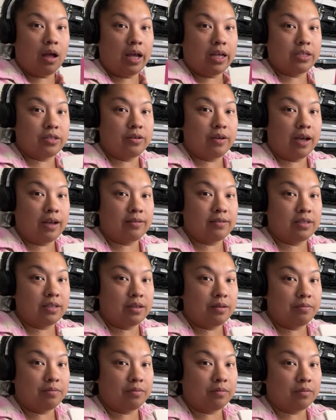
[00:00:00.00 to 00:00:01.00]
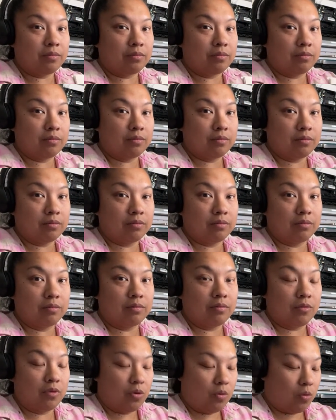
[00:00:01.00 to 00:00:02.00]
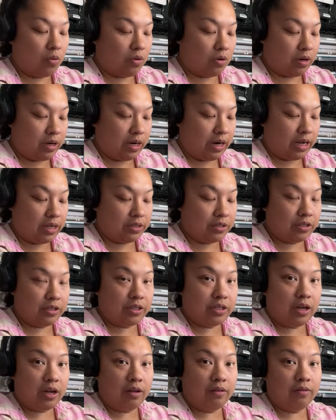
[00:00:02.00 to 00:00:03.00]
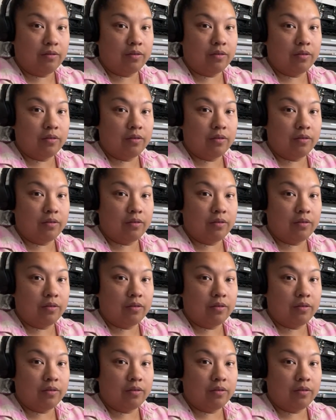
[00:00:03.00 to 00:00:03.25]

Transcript: I do have some organizer stuff